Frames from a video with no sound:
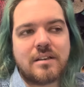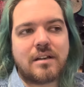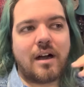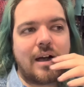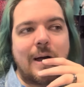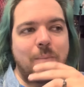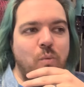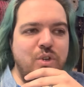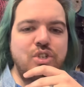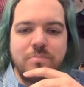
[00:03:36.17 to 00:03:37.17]
Um,
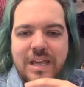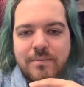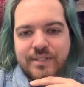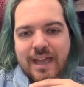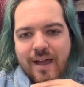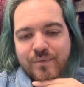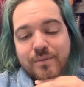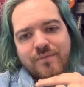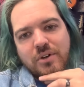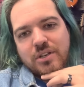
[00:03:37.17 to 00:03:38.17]
we should be able to have
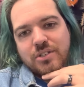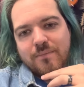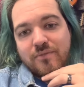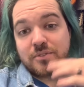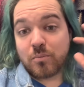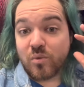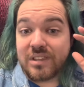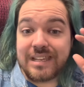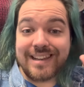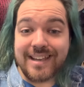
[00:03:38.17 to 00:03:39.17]
some footage up, some
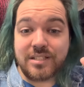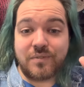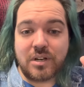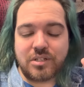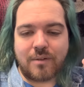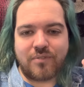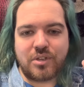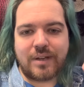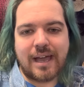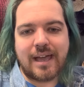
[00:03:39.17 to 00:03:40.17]
really nice footage up for
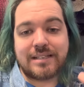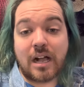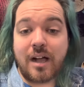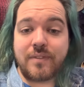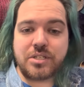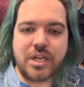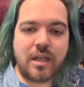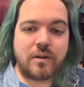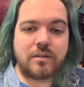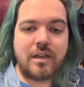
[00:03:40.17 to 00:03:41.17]
you guys on the
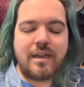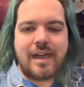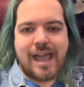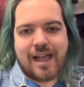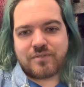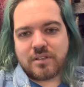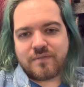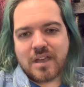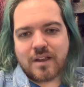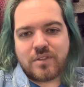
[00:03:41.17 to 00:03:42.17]
channel after the
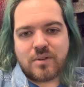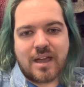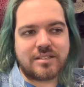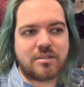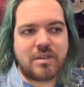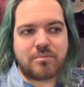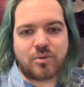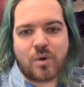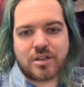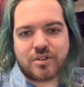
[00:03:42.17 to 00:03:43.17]
fact for you guys to be able to
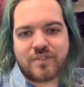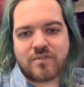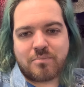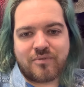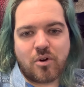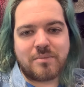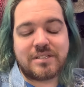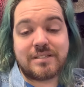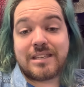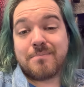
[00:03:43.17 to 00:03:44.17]
watch your favorite
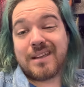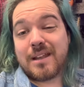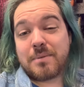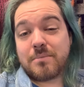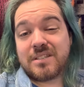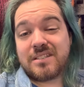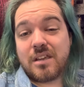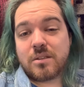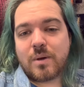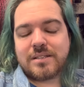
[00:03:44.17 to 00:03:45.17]
performances that you might not be able to see
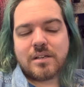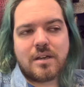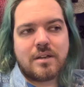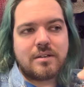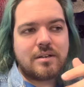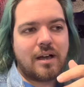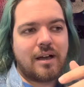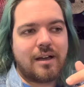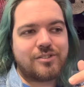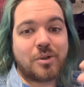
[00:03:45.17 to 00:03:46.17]
otherwise.
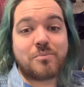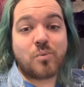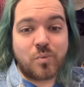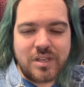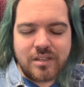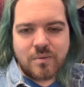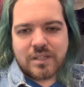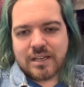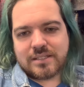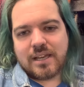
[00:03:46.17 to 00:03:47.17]
Uh, so I'm really,
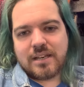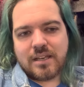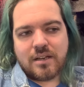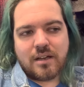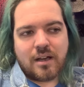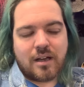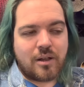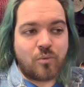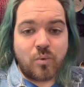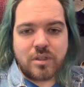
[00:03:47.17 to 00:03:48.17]
really excited uh,
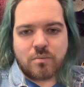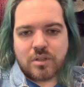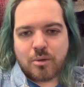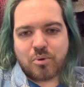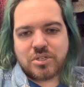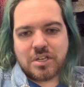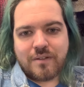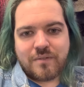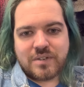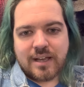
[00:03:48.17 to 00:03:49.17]
and really, really
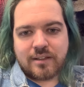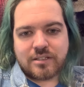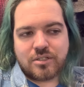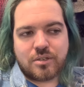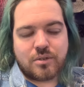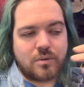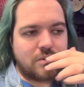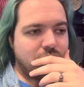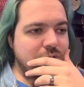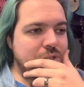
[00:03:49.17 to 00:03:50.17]
appreciative to L X two
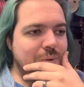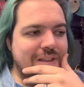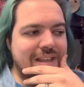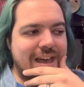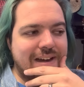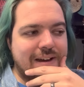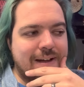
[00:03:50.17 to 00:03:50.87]
for doing that.